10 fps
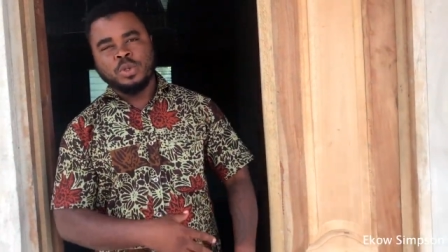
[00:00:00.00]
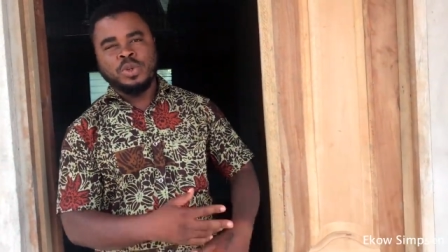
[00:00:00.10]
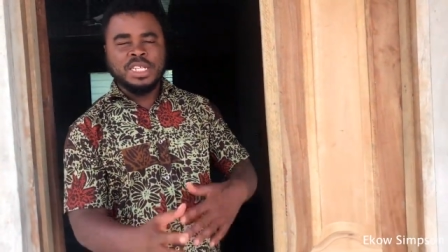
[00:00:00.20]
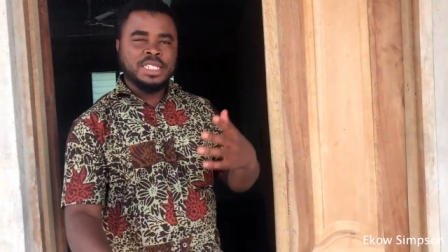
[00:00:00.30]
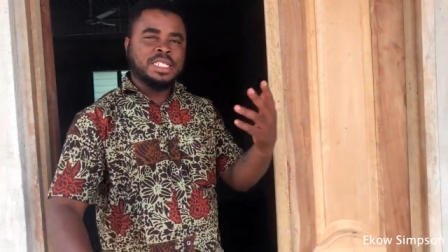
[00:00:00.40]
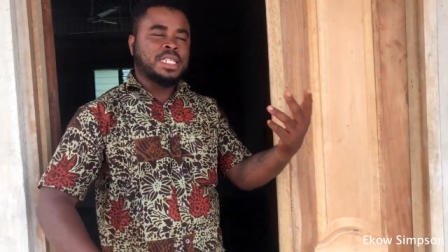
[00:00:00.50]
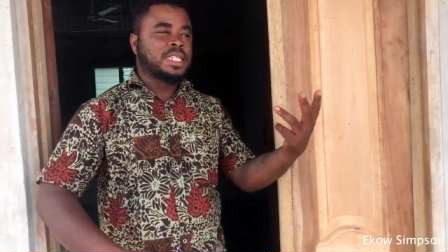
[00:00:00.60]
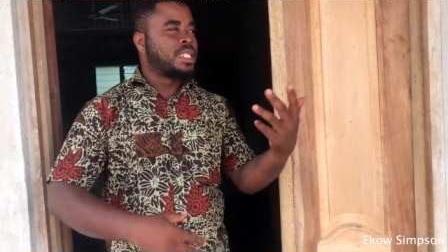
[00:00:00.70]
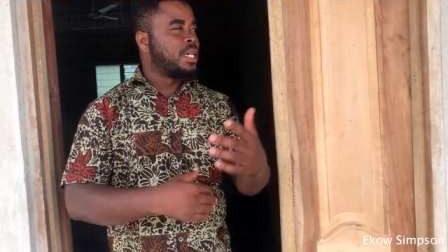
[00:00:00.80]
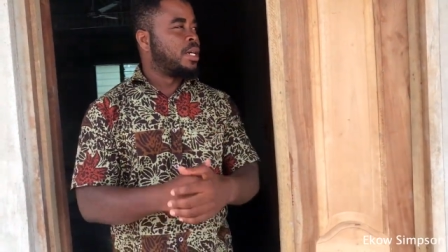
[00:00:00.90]
So this is
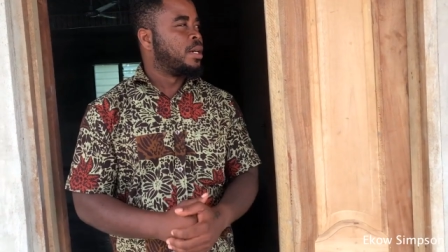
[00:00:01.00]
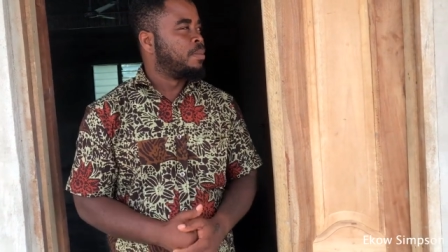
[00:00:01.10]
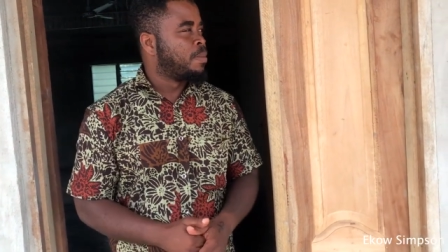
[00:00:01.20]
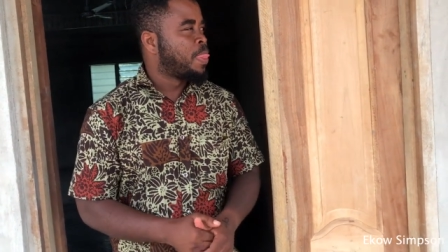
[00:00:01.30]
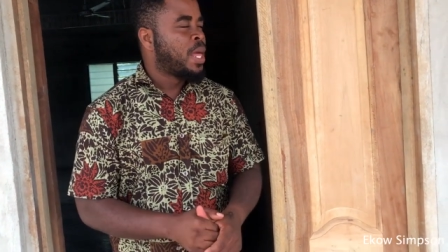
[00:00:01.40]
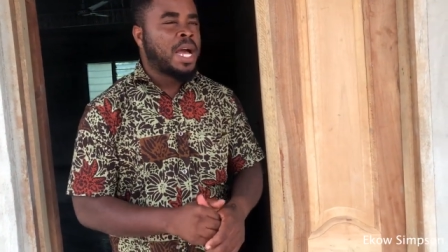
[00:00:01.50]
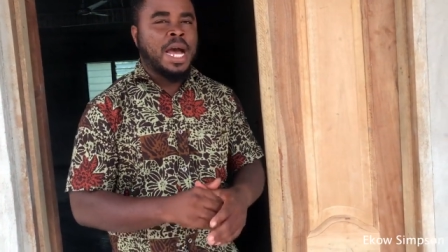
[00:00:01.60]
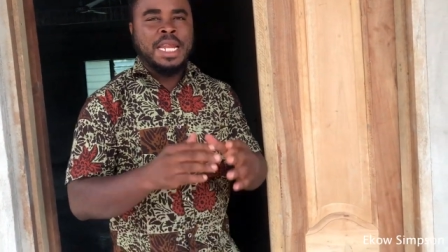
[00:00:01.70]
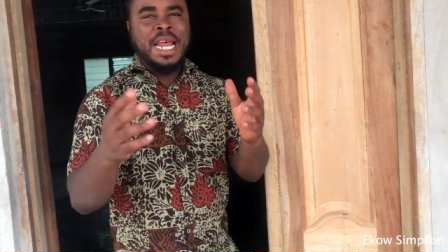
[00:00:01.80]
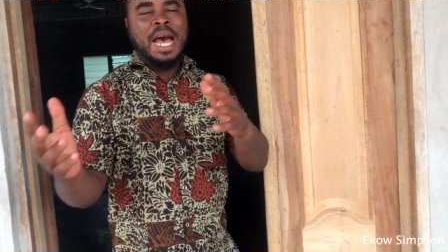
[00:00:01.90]
just Uh,
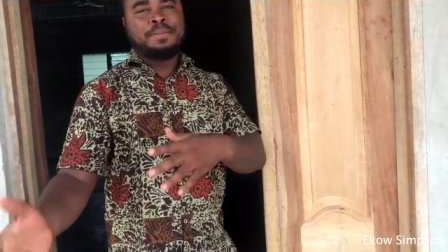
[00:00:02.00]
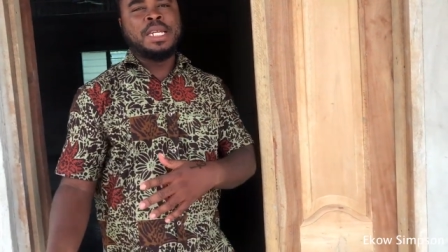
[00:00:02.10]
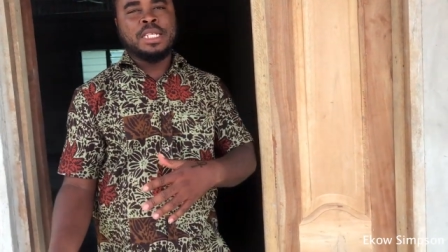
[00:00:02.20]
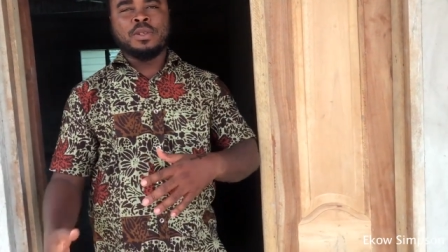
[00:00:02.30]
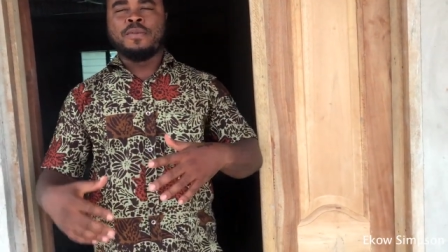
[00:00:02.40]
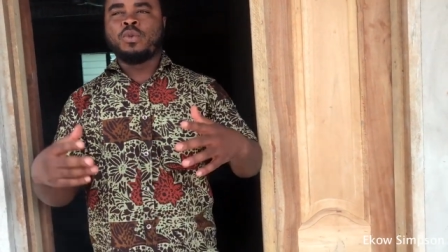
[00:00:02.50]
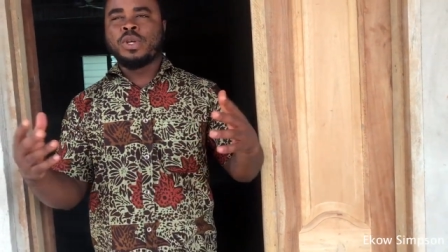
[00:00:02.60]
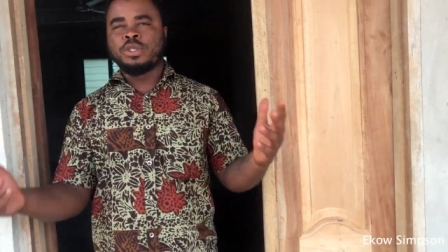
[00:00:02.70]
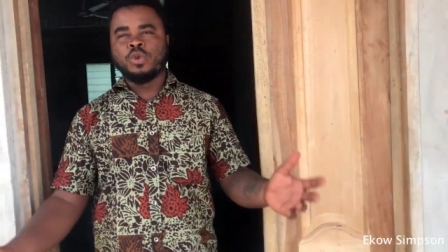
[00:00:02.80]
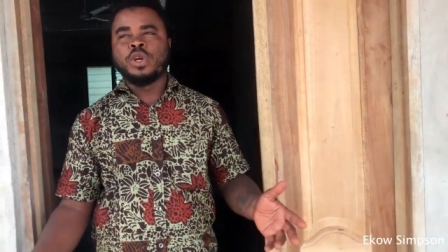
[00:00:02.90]
an update of
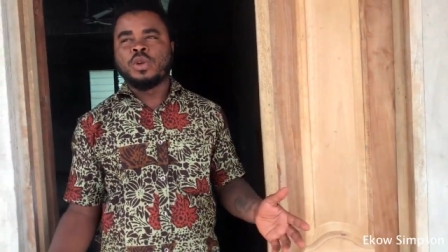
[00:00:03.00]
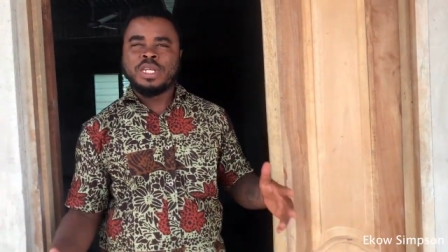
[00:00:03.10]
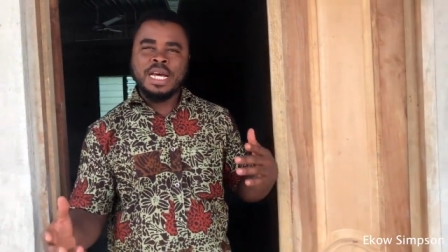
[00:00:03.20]
what is going on